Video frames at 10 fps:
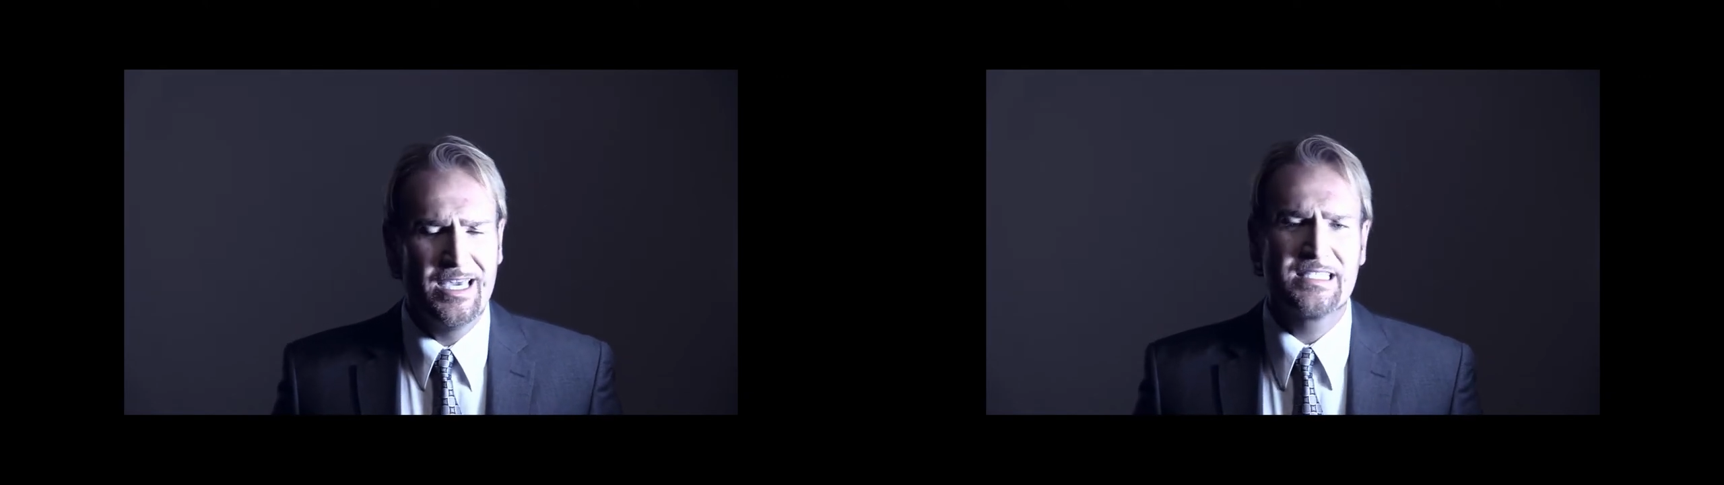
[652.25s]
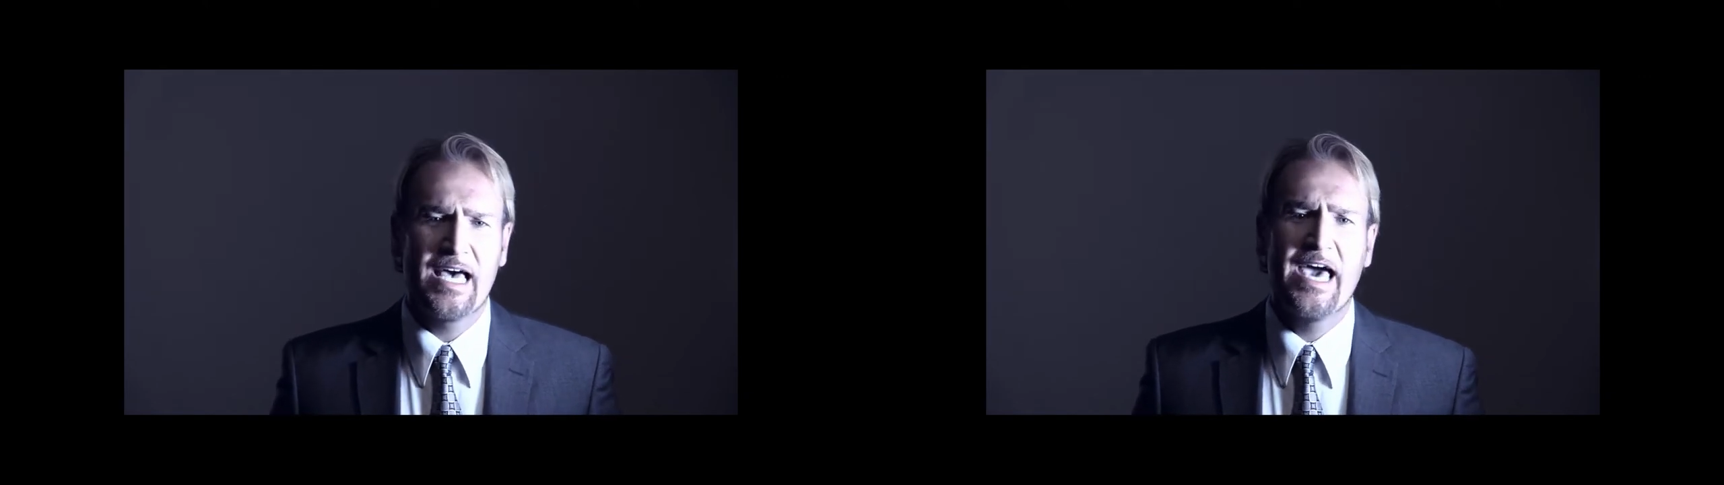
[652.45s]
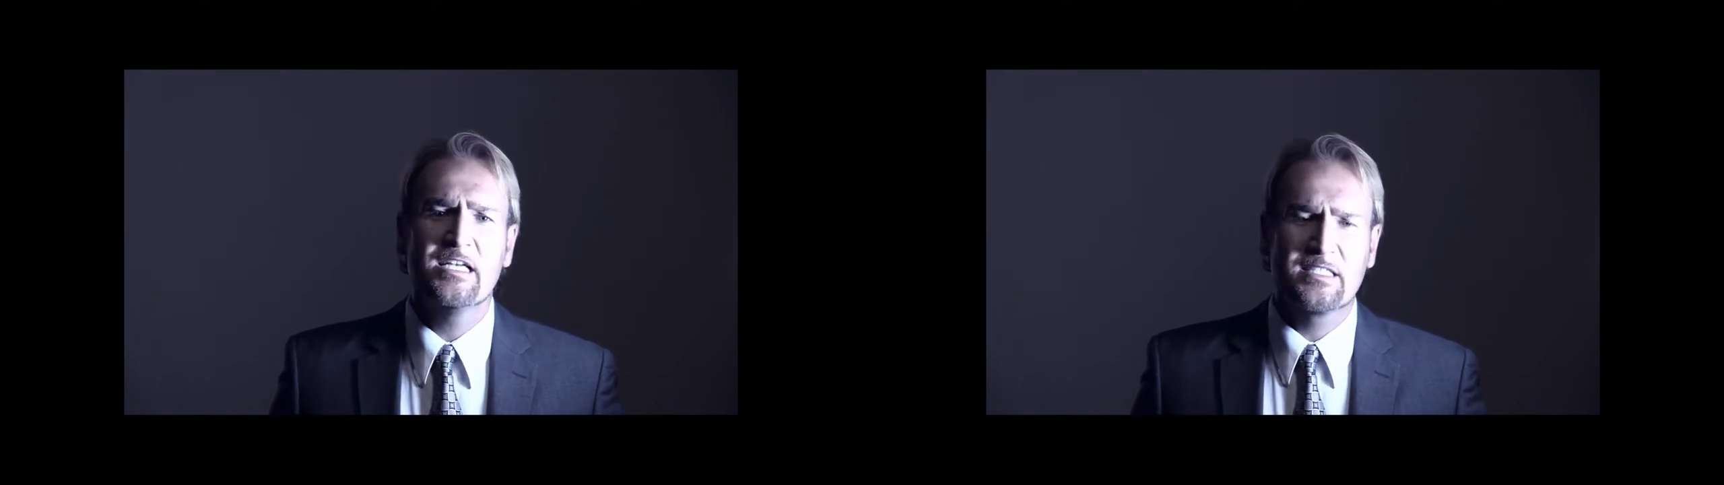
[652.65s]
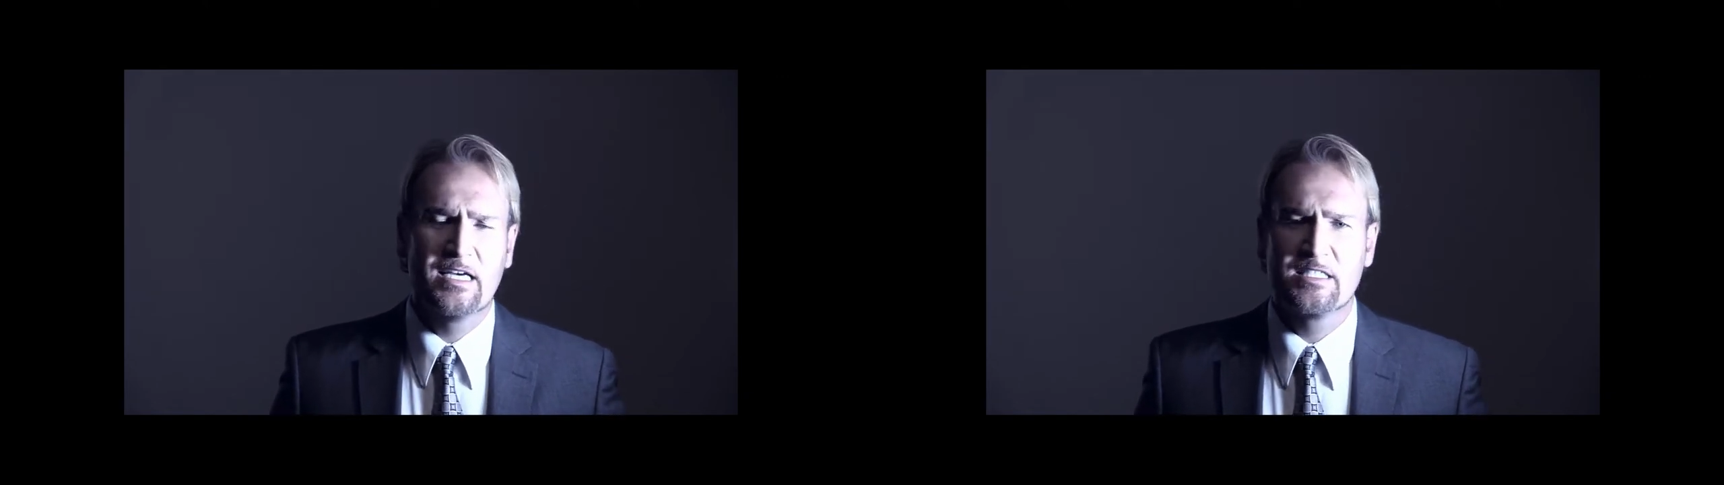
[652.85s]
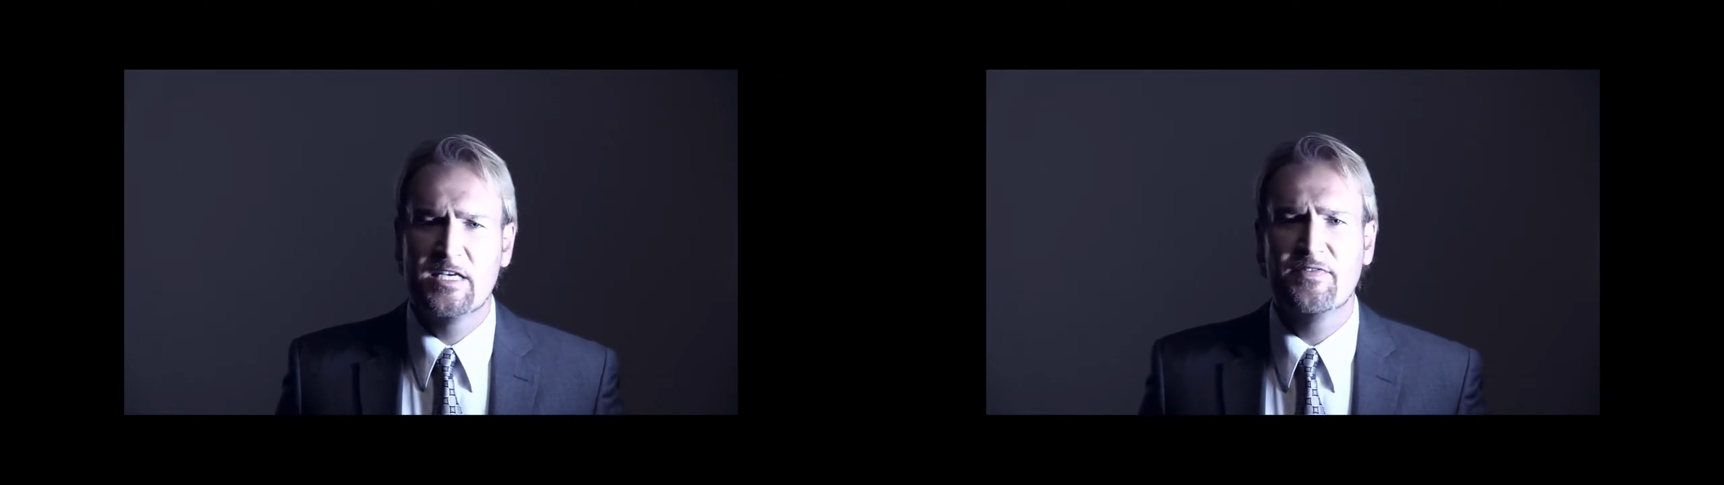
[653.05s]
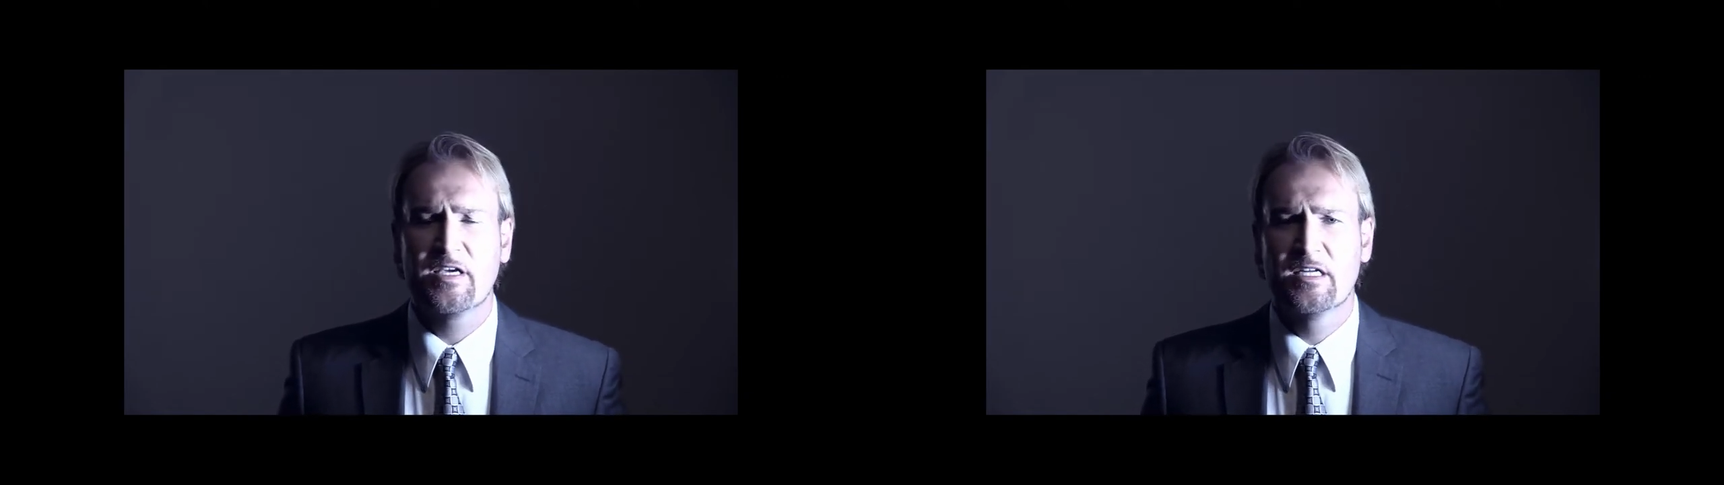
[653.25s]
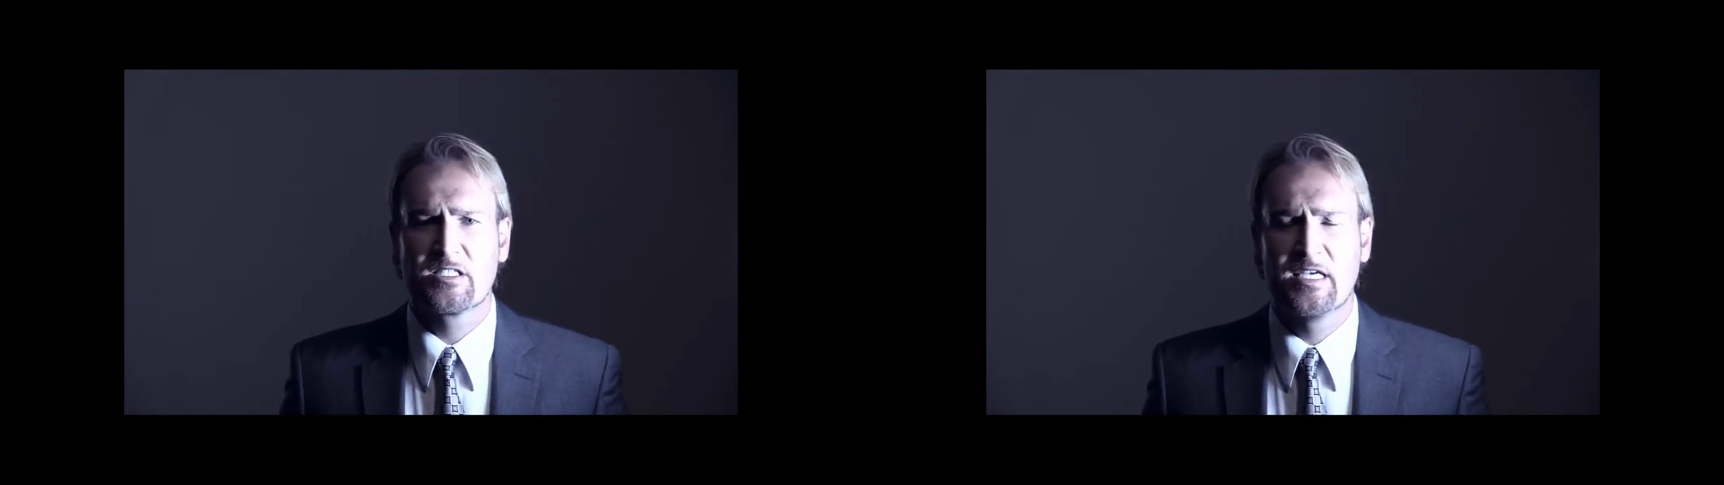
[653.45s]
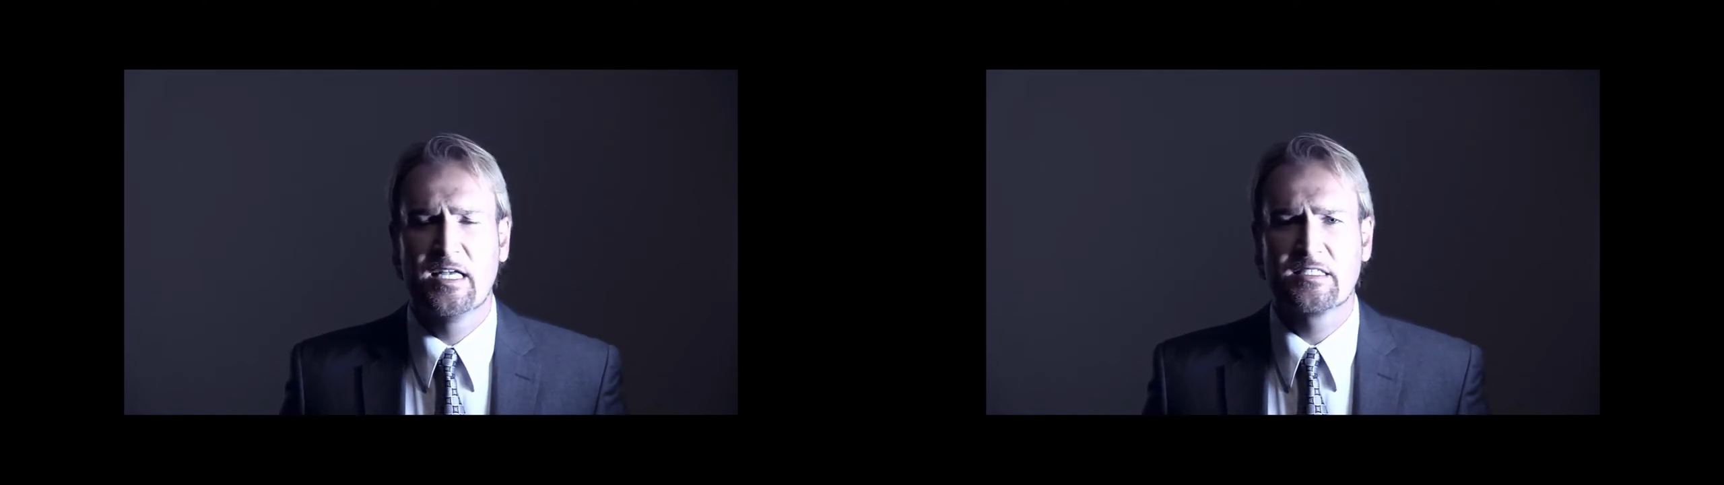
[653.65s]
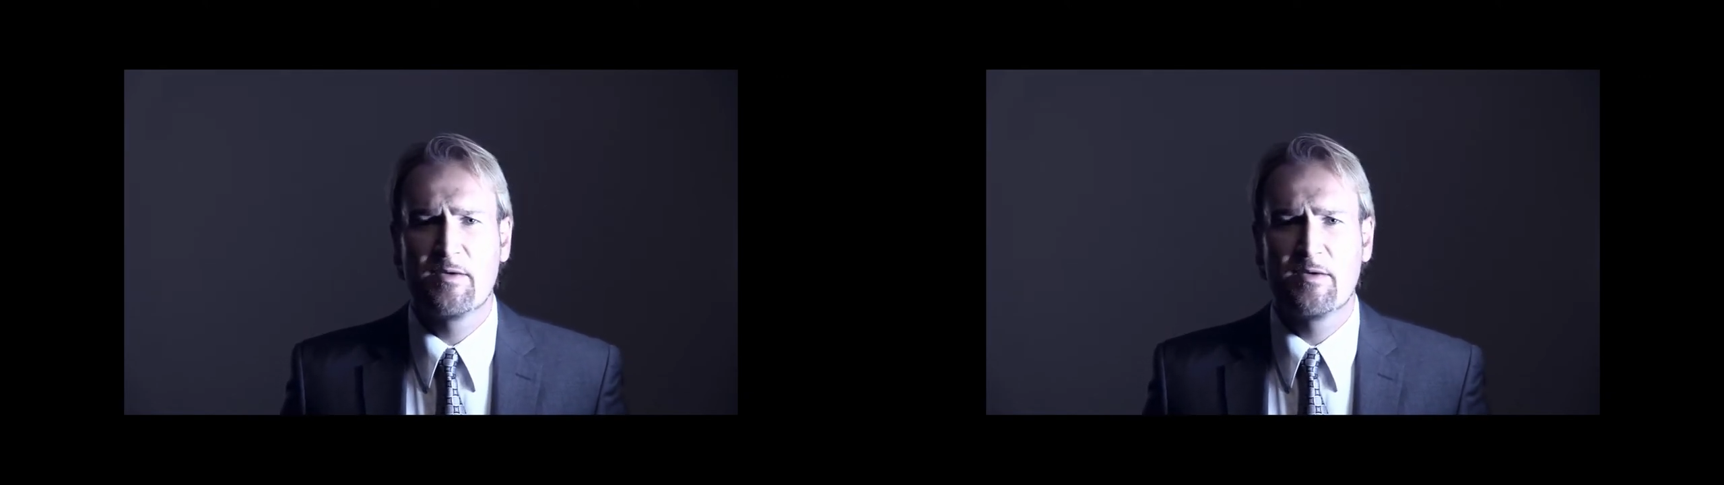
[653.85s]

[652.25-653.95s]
it's ascientific in a sense